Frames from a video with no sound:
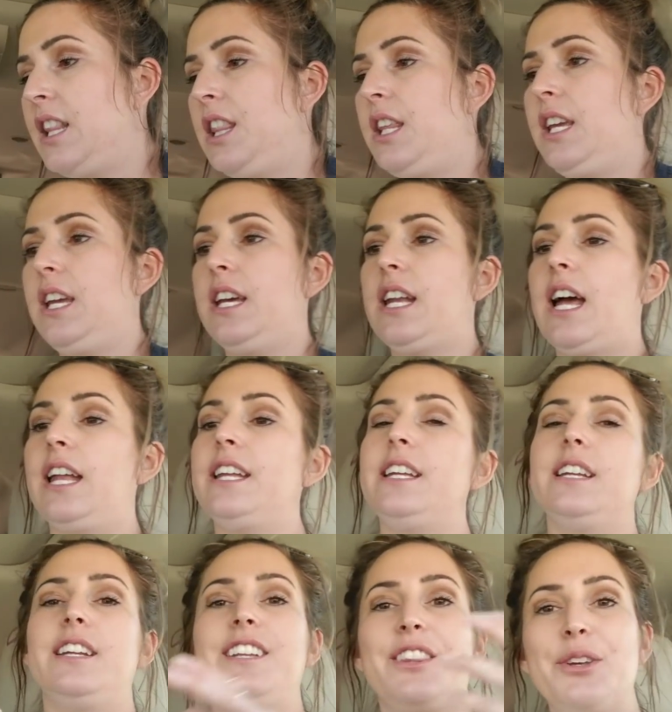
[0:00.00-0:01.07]
And then I
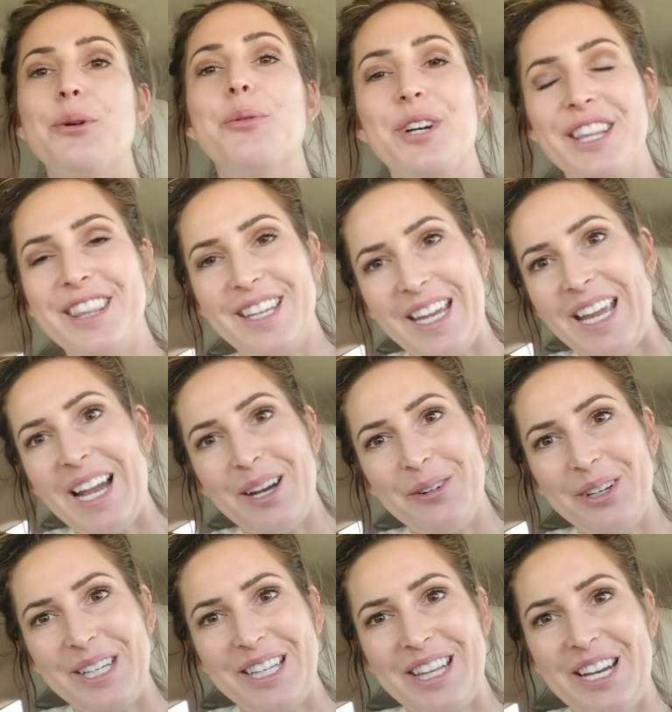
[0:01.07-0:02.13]
needed the one thing I
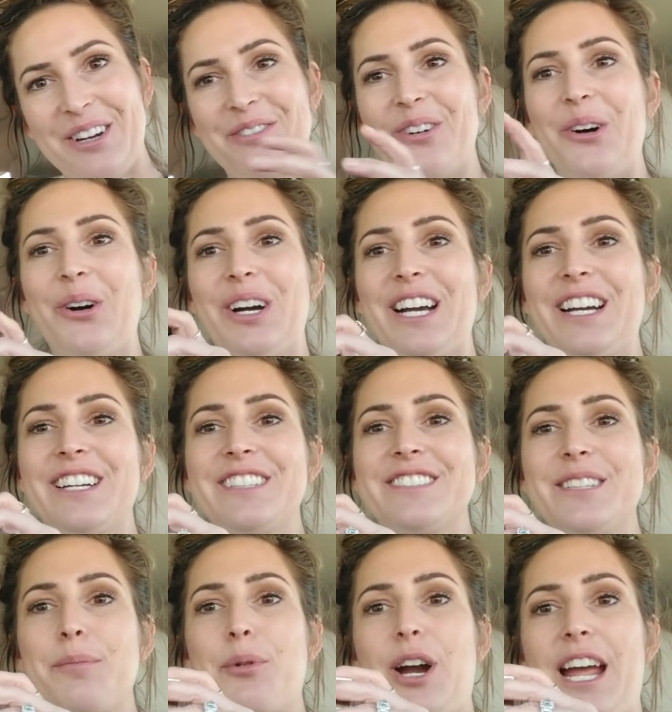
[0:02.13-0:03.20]
went in there for,
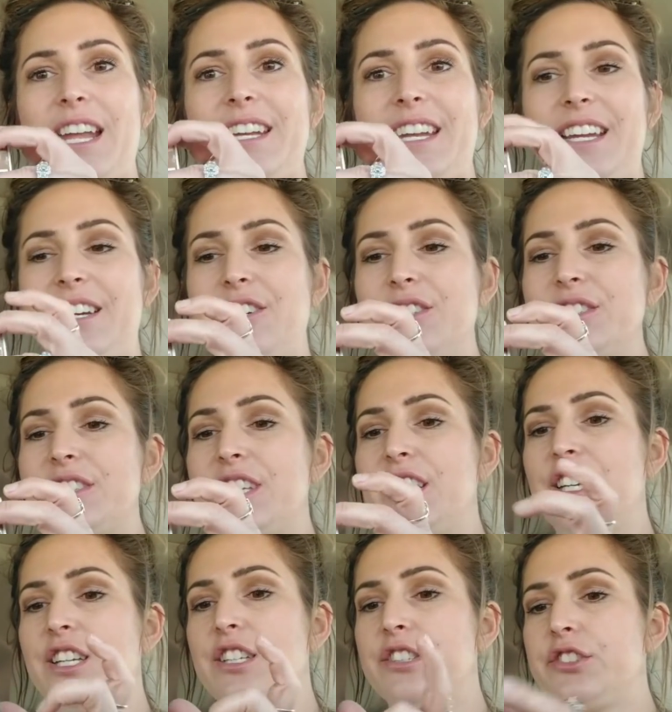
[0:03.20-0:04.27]
some brad nails.
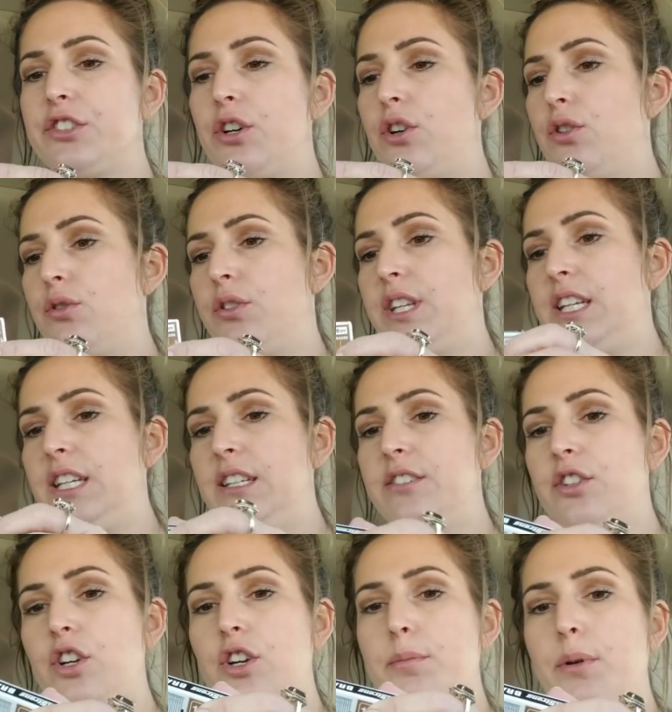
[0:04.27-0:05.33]
So these
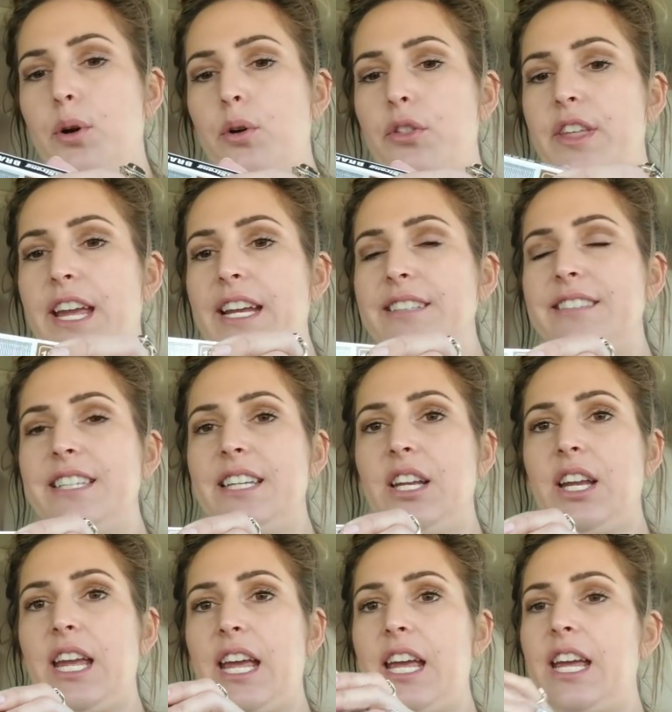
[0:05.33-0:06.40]
are both 18
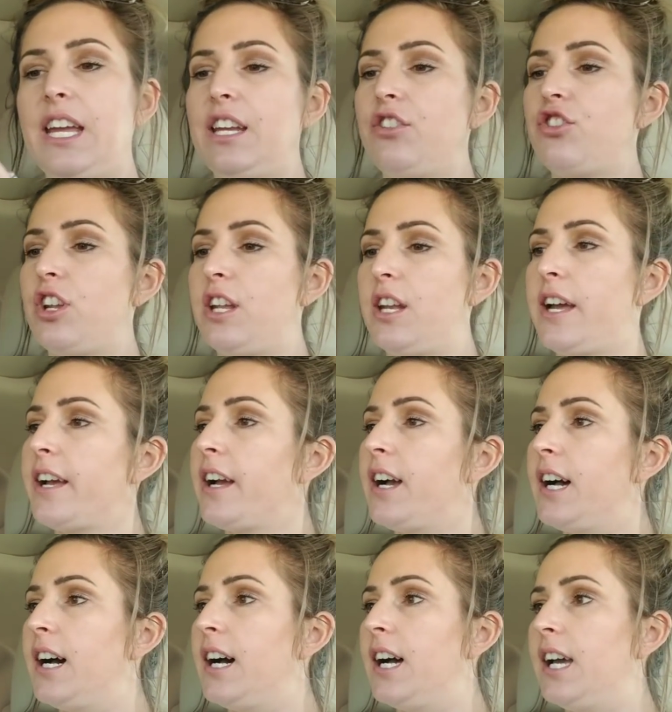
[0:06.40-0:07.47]
gauge and I
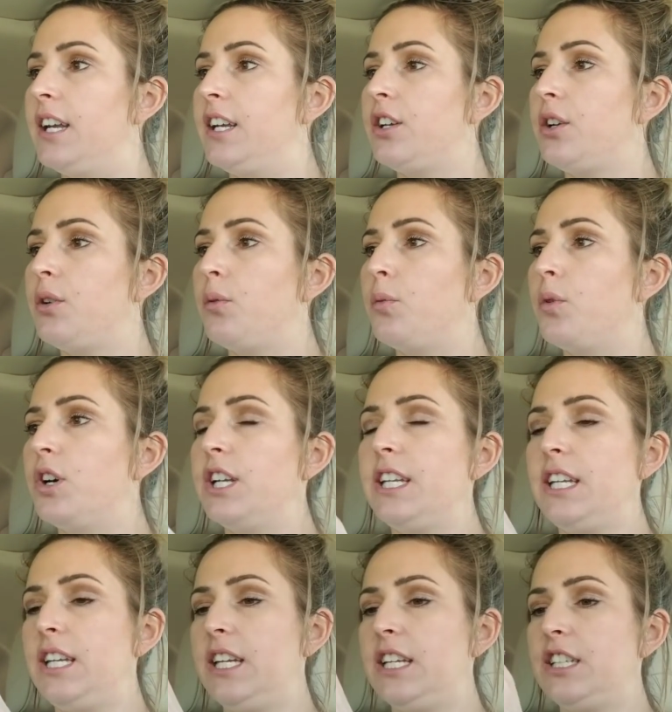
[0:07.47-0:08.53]
got one
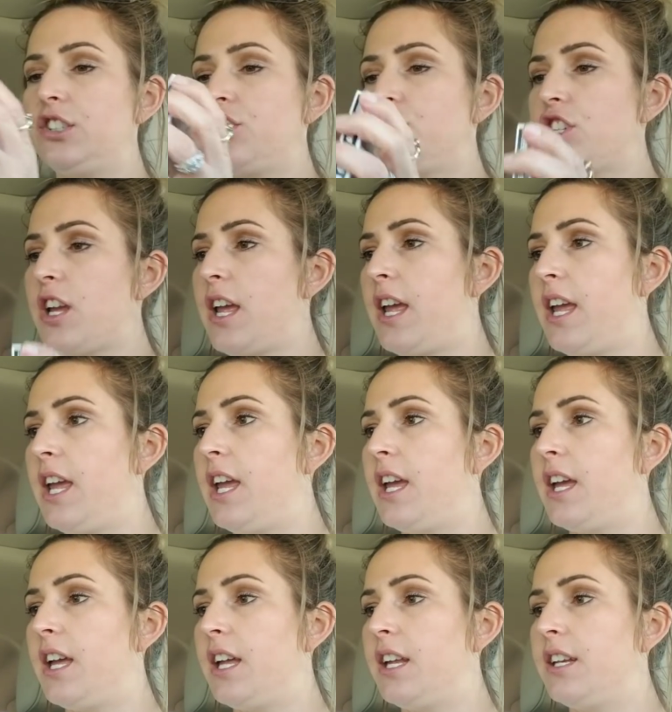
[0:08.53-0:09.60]
inch
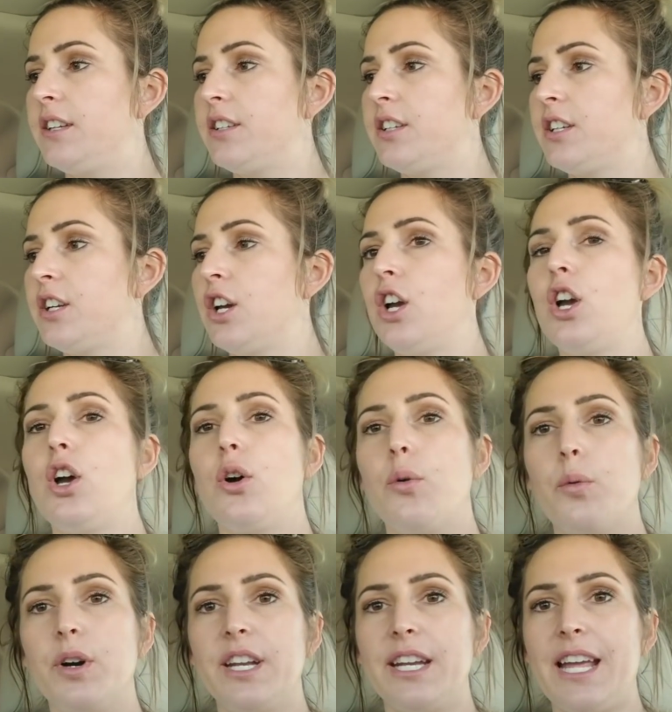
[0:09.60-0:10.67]
and
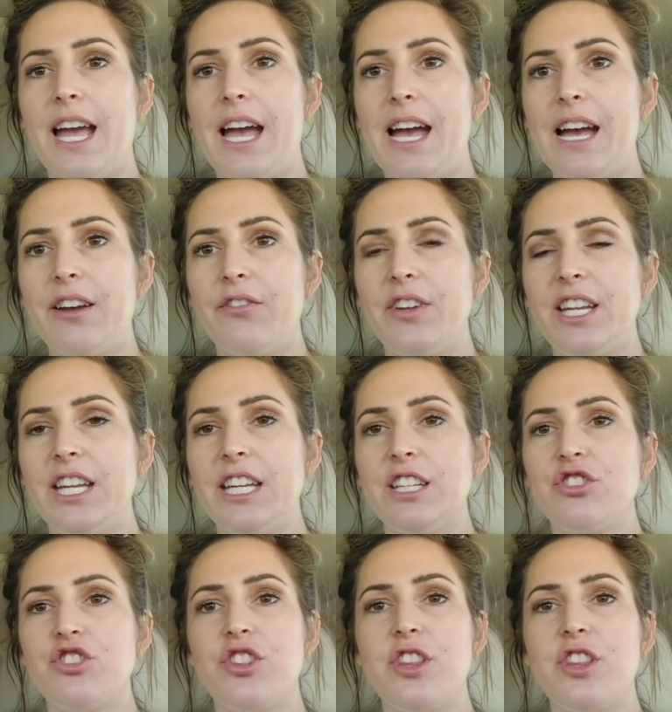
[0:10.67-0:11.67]
one and a half inch.